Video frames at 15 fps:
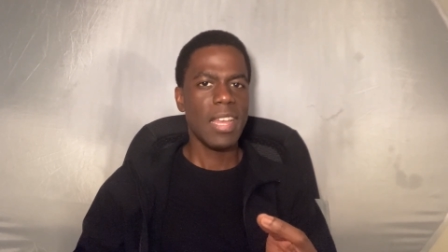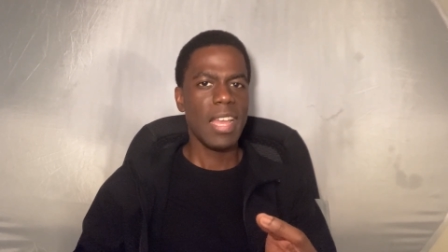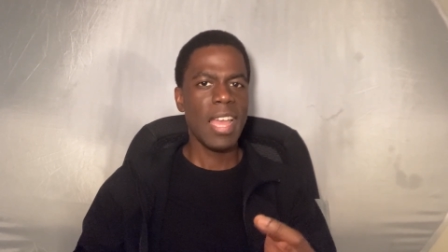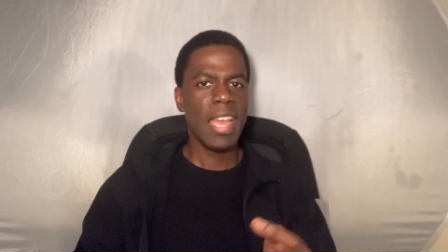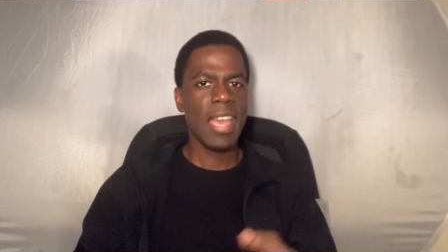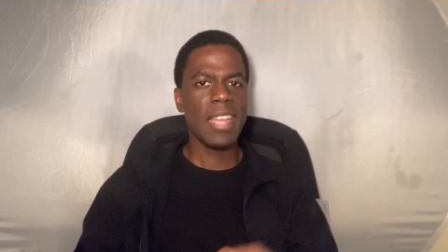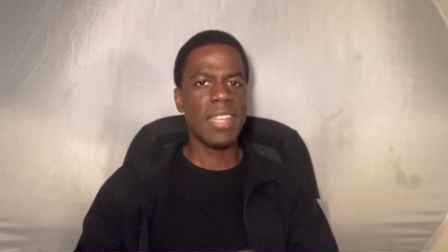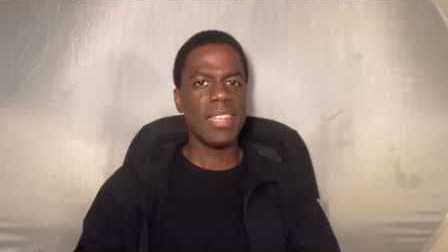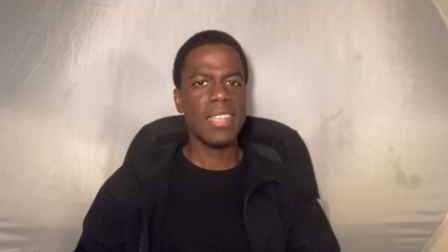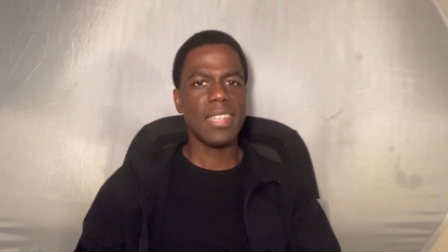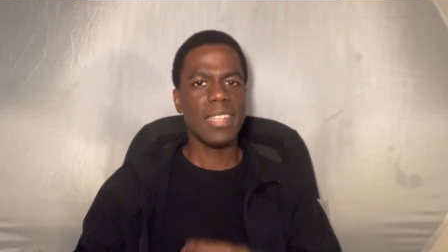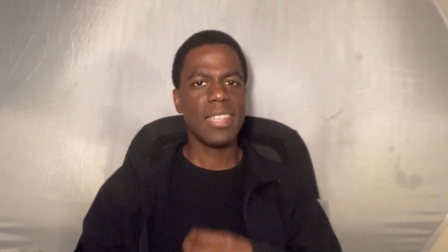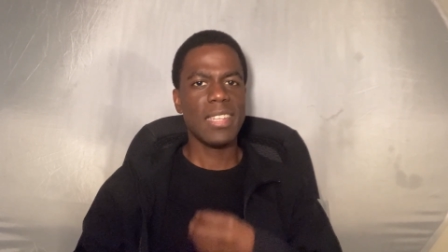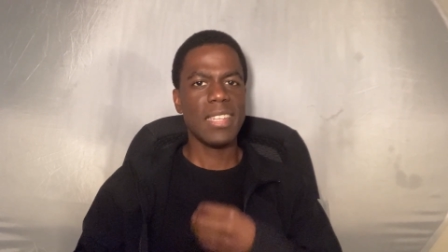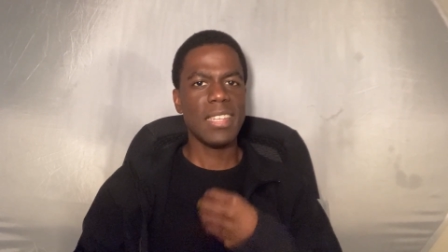And
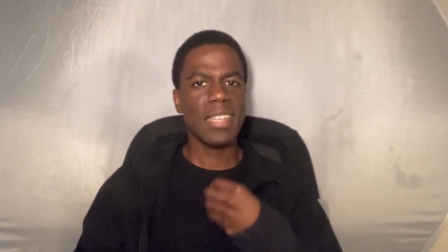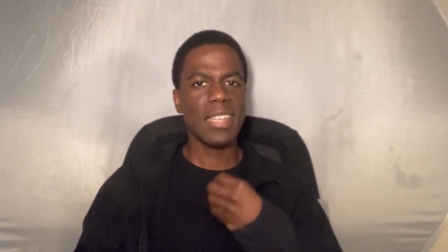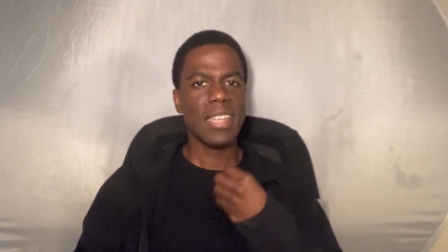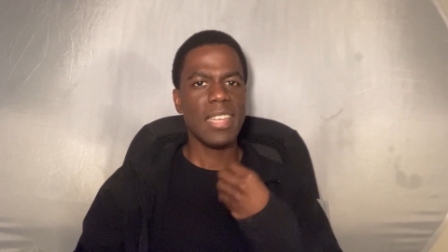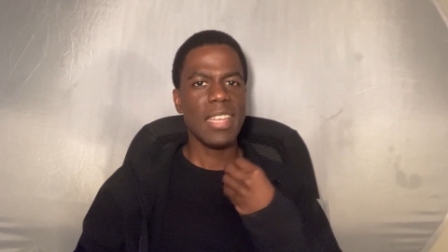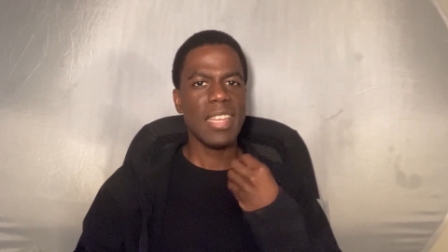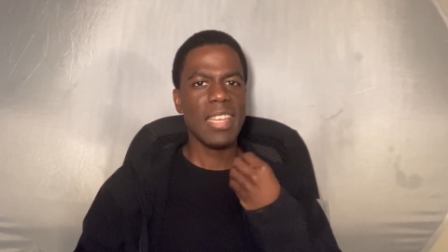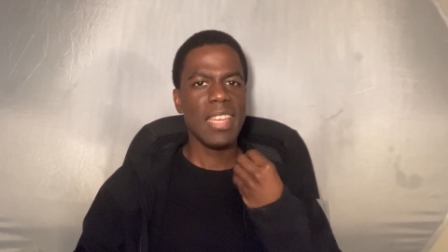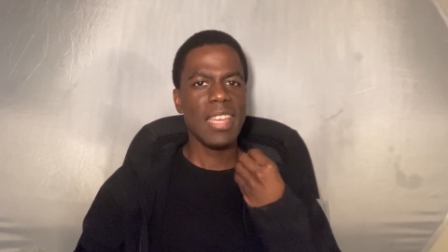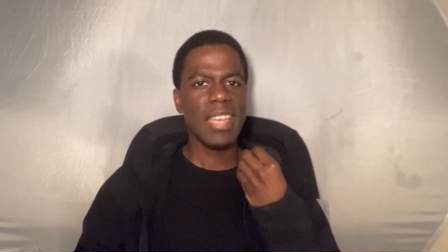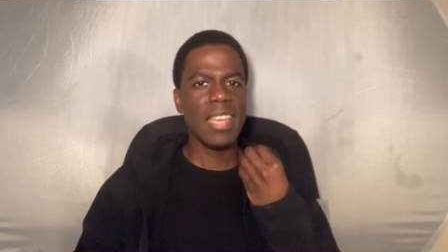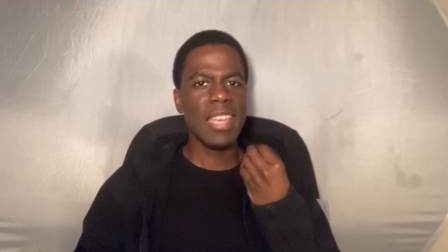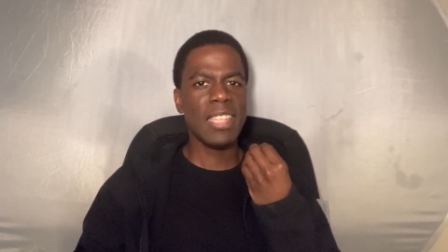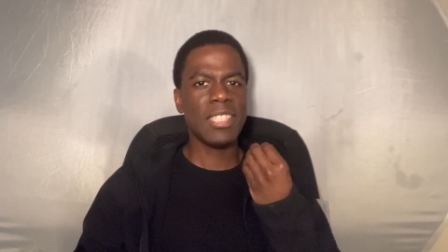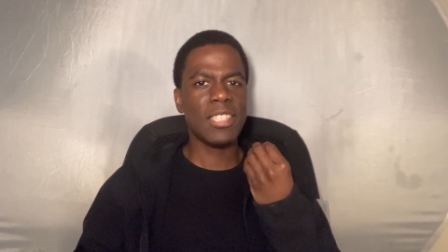
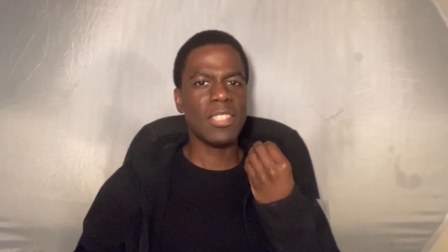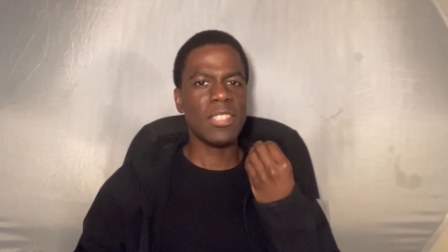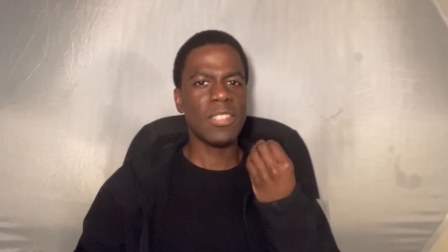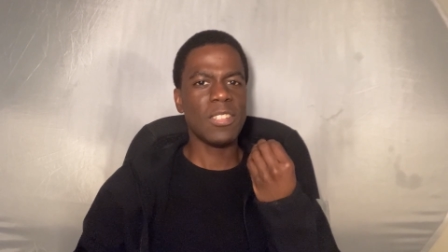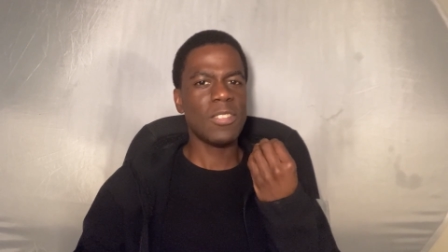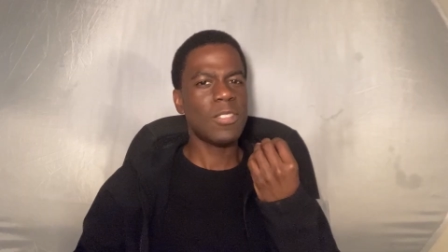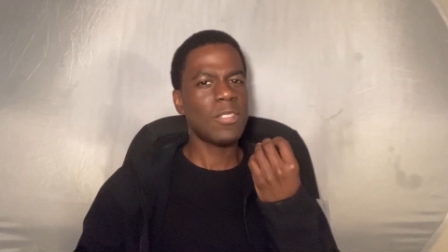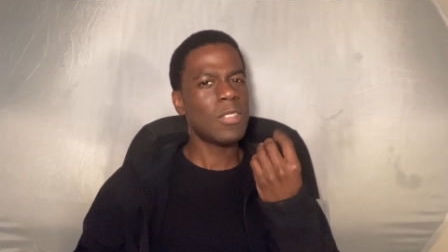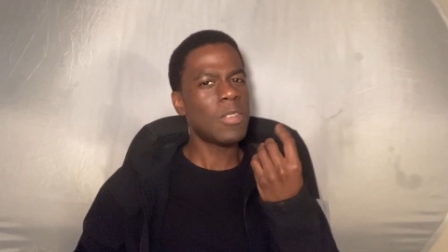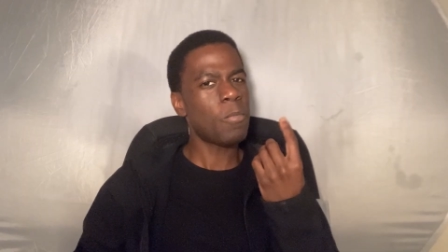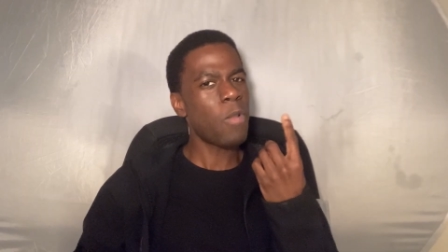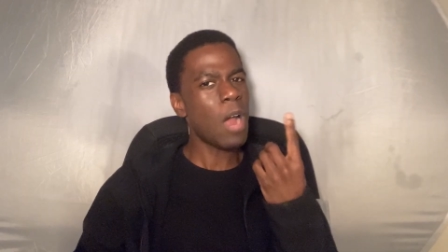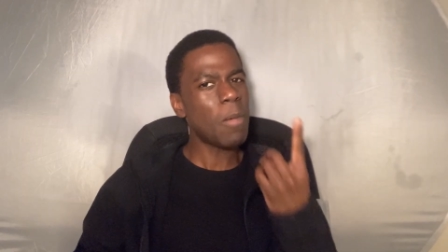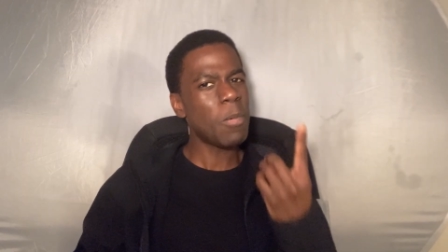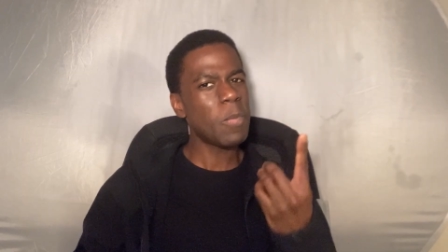the
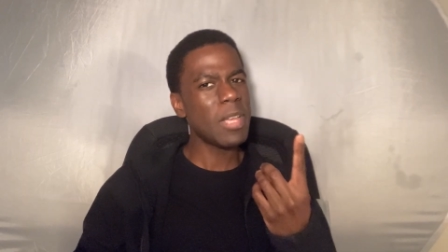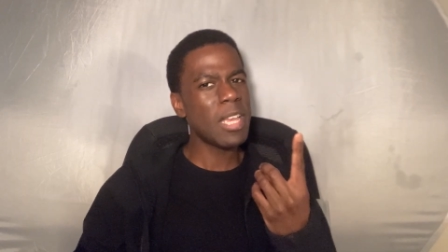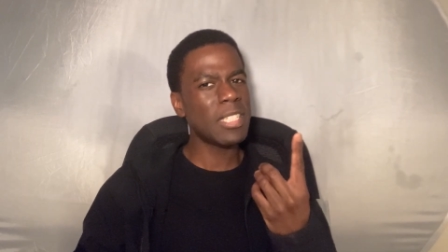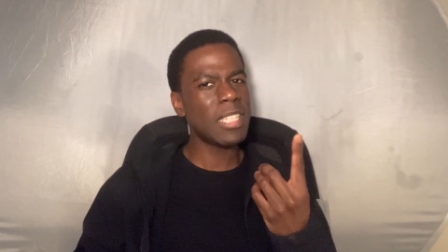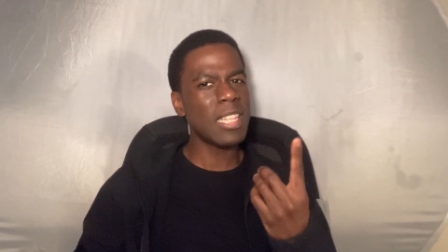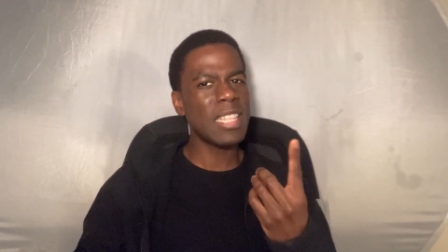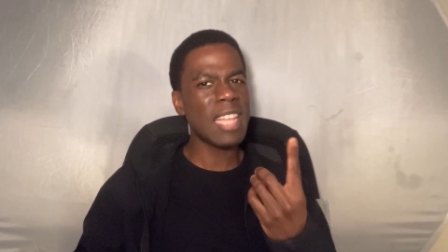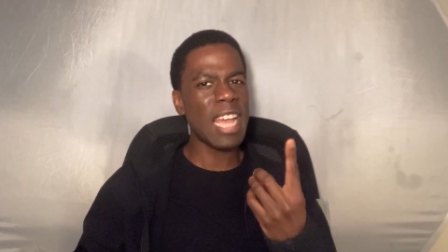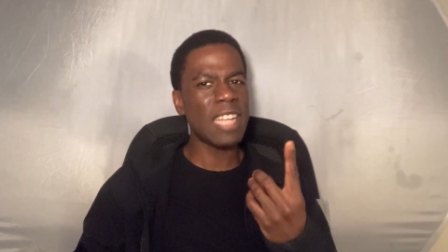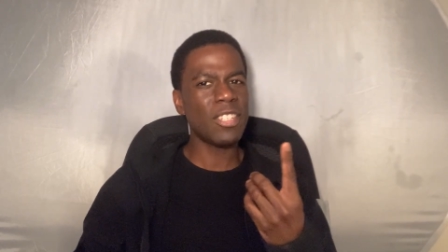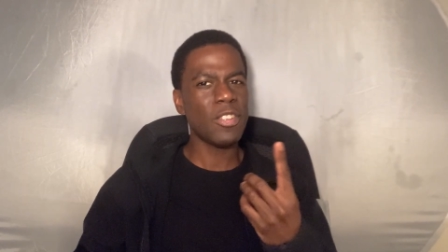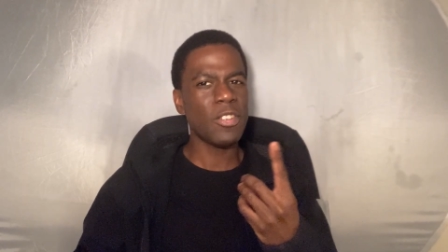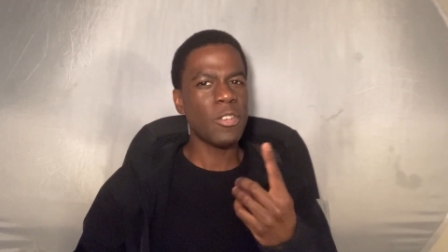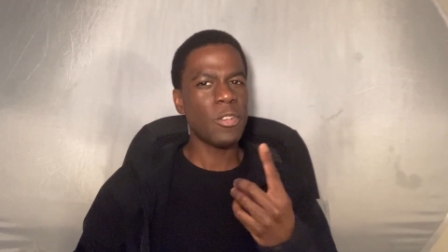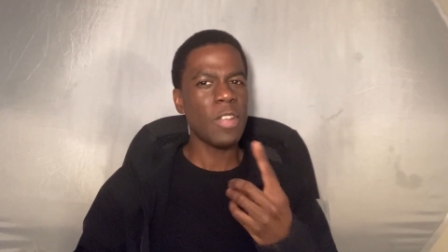problem isn't that
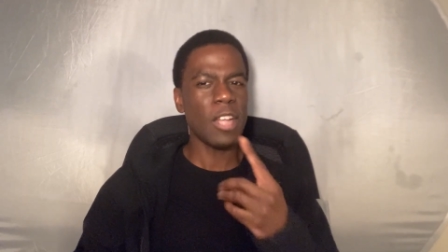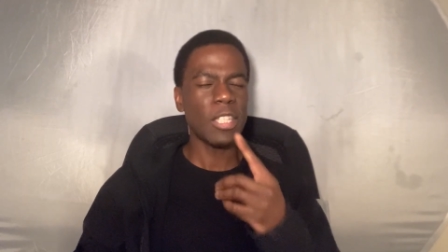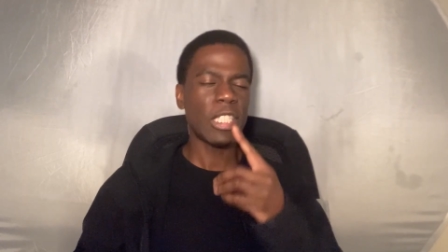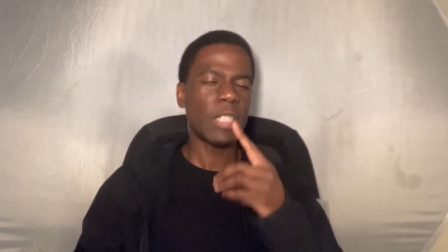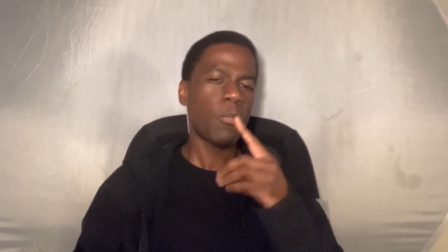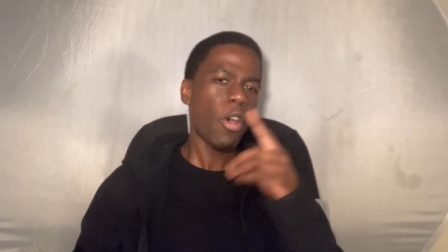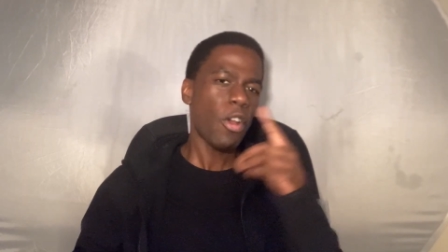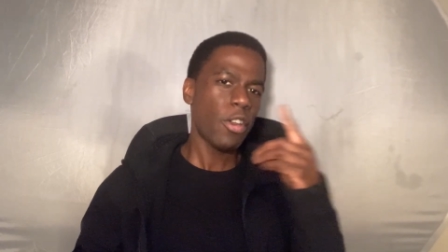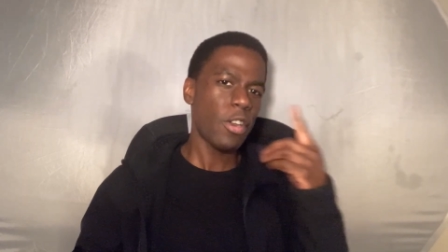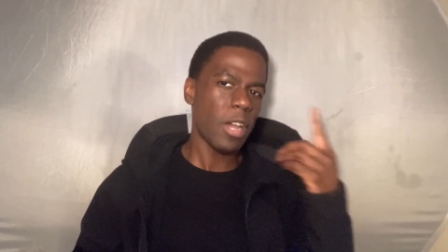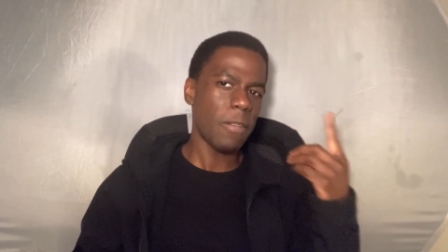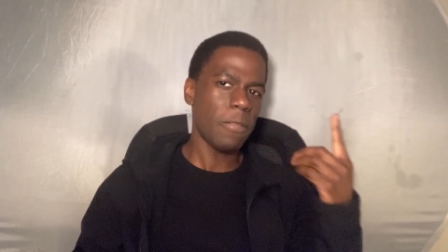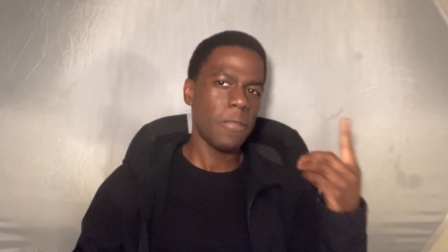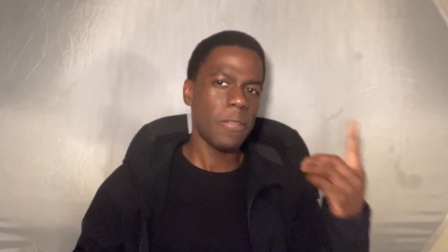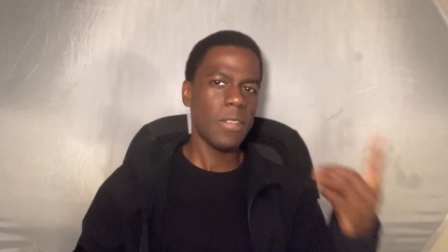you're not smart
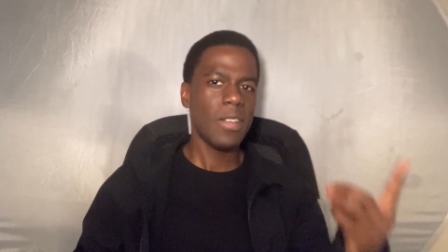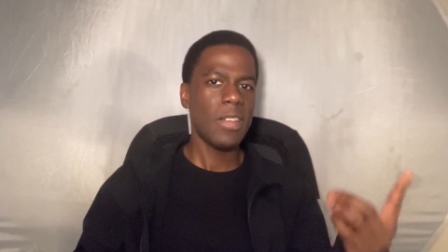enough.